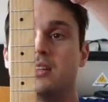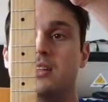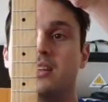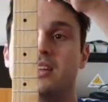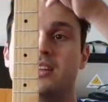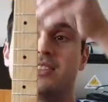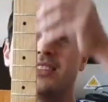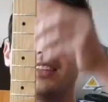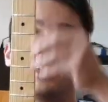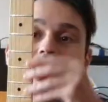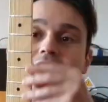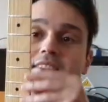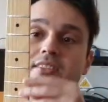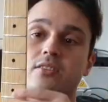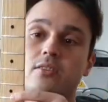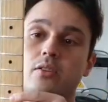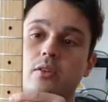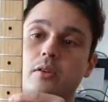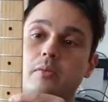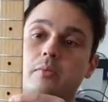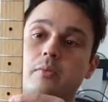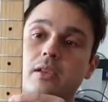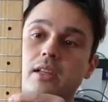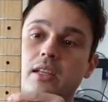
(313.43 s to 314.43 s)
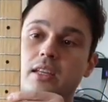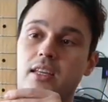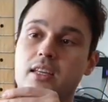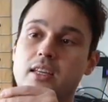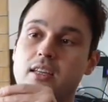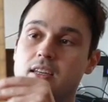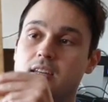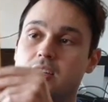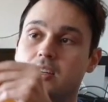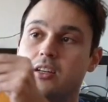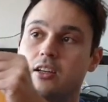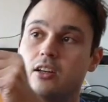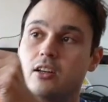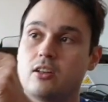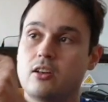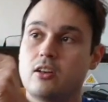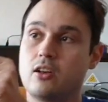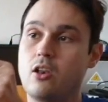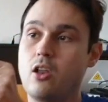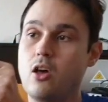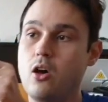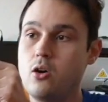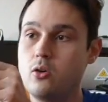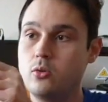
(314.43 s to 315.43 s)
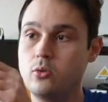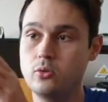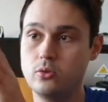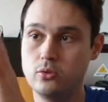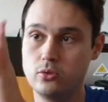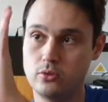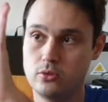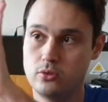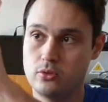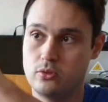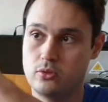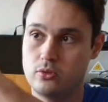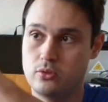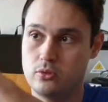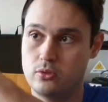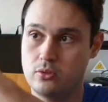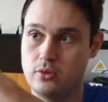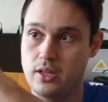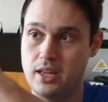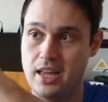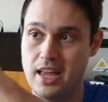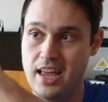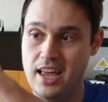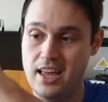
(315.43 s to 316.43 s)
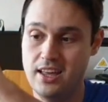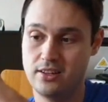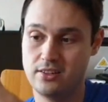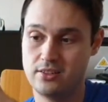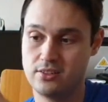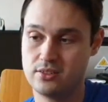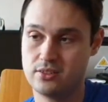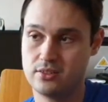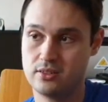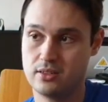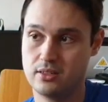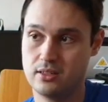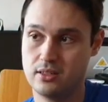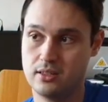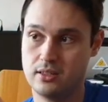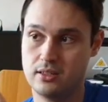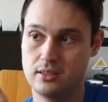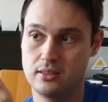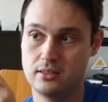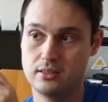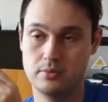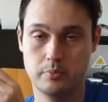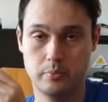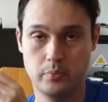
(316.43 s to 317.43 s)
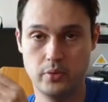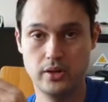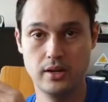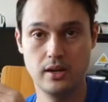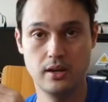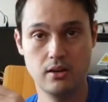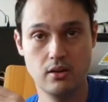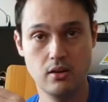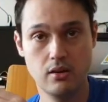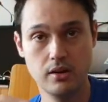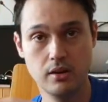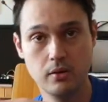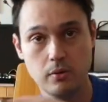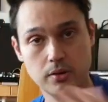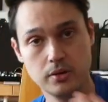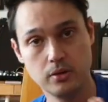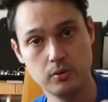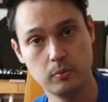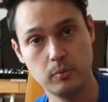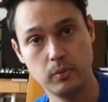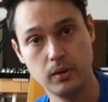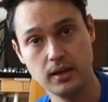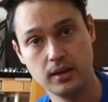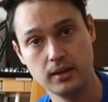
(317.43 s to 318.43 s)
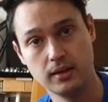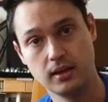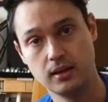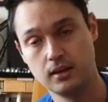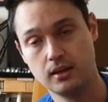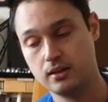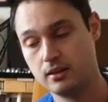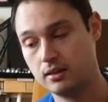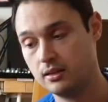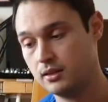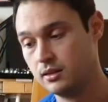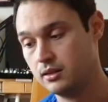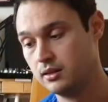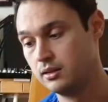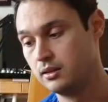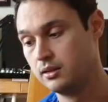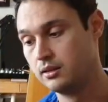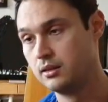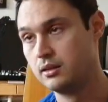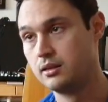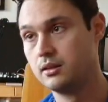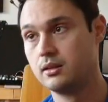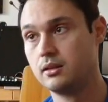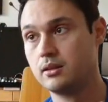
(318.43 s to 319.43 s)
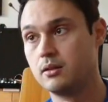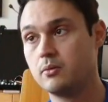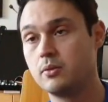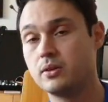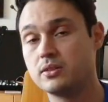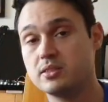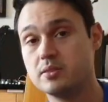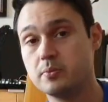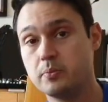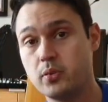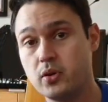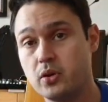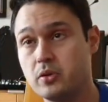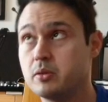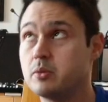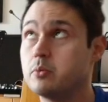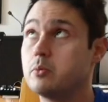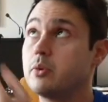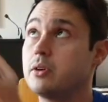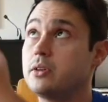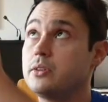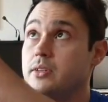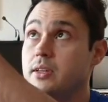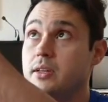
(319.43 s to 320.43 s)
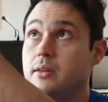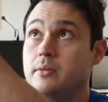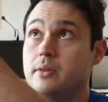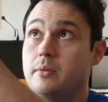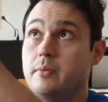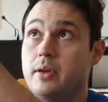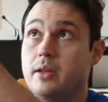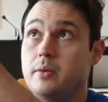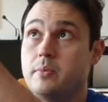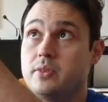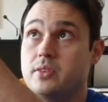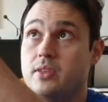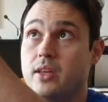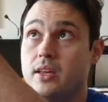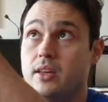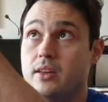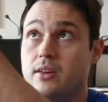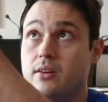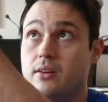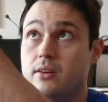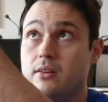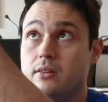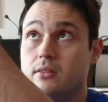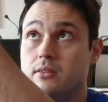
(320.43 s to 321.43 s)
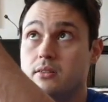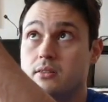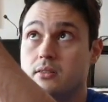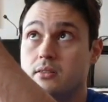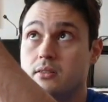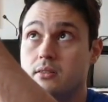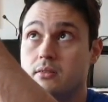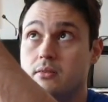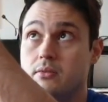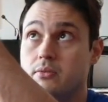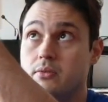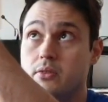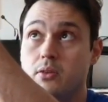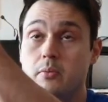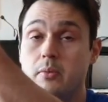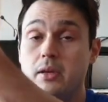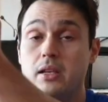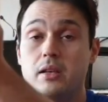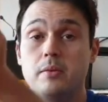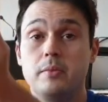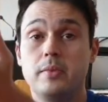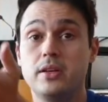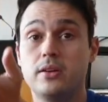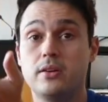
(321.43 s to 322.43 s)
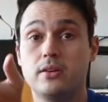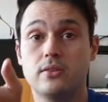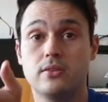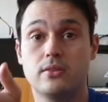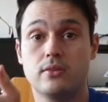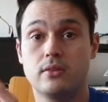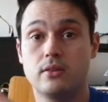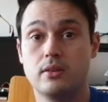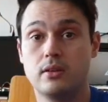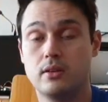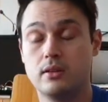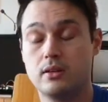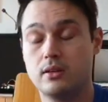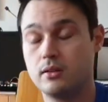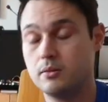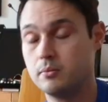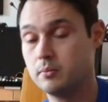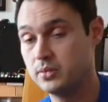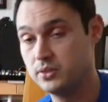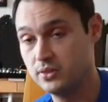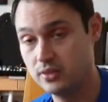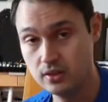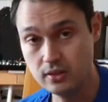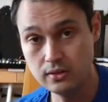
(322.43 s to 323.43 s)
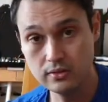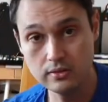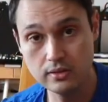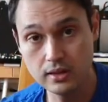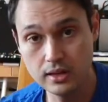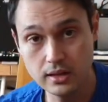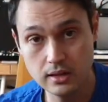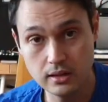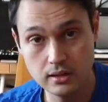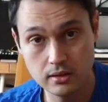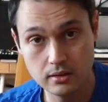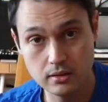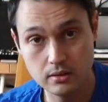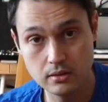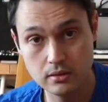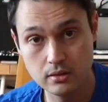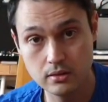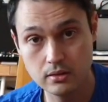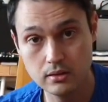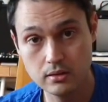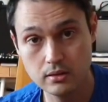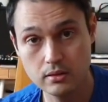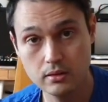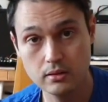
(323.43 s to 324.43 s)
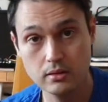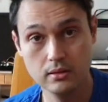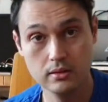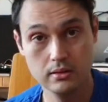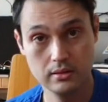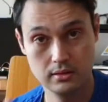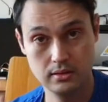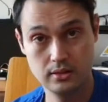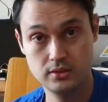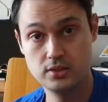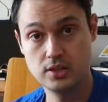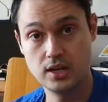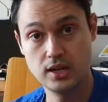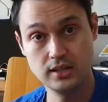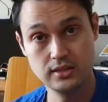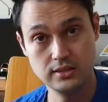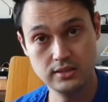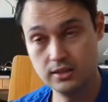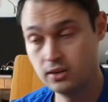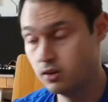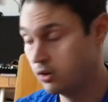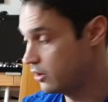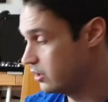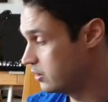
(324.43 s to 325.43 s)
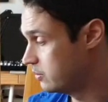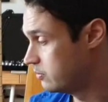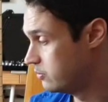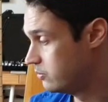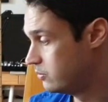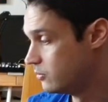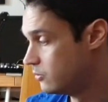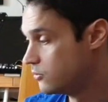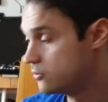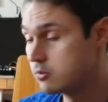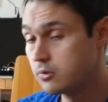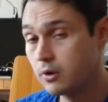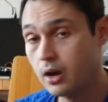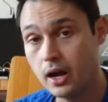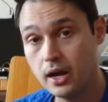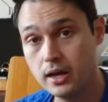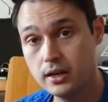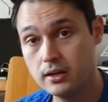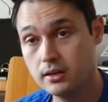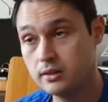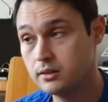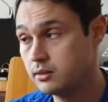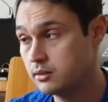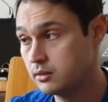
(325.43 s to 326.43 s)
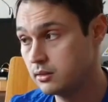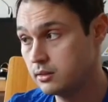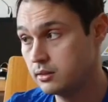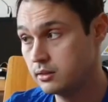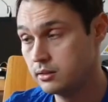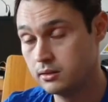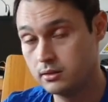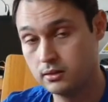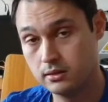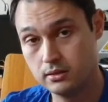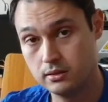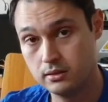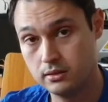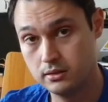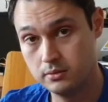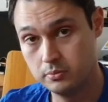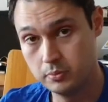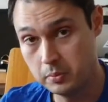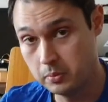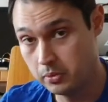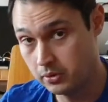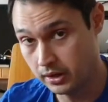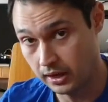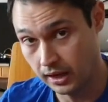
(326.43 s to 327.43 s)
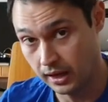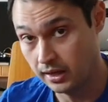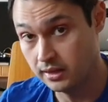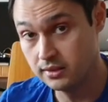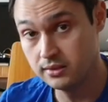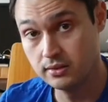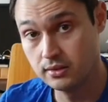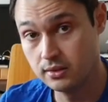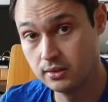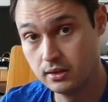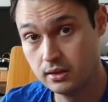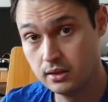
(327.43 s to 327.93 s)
is extremely close to the edge, and it's pretty annoying when you play. What's the problem? Well, they made a mistake here, a few millimeters. Seriously, the Chinese got it right, and these people can't.